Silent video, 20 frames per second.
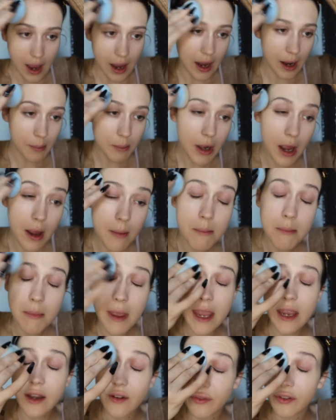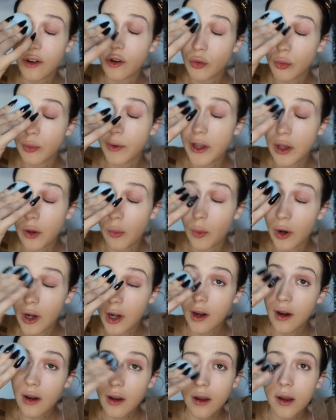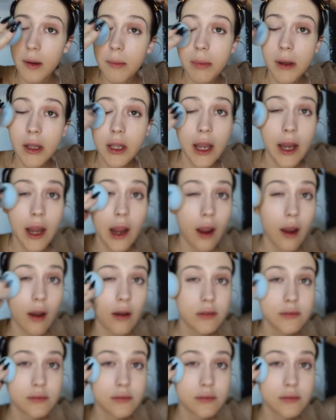I'm not made for real work, but like,